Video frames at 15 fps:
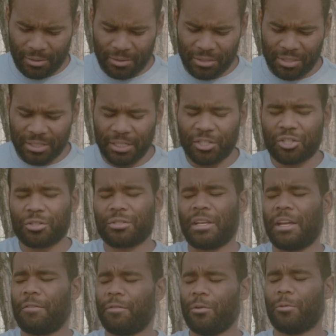There's teachers
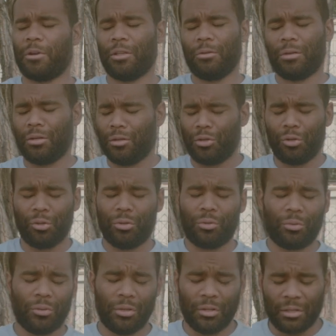everywhere. You can
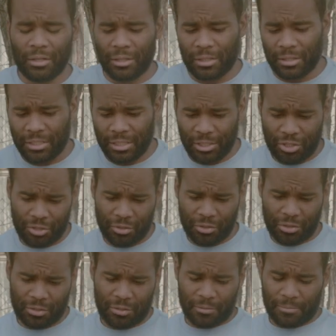Google
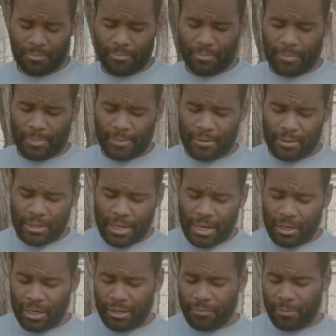teachers
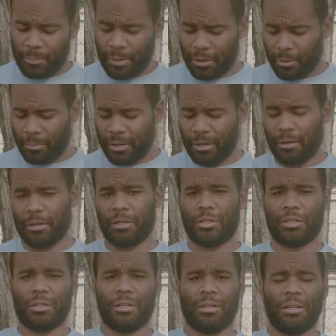how to have a better
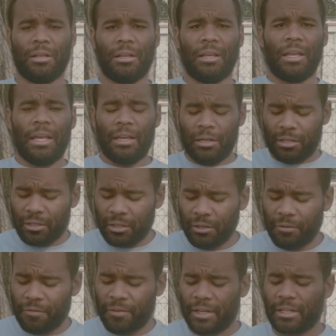marriage. And good
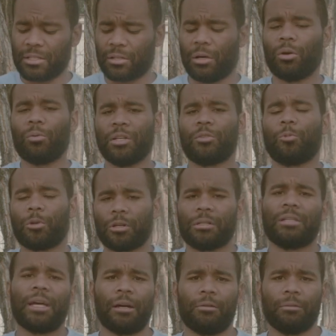advice always
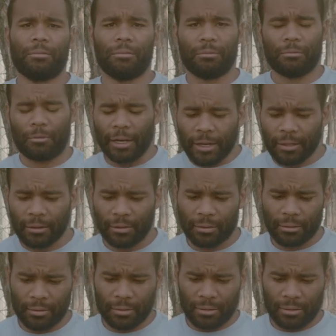works out, right?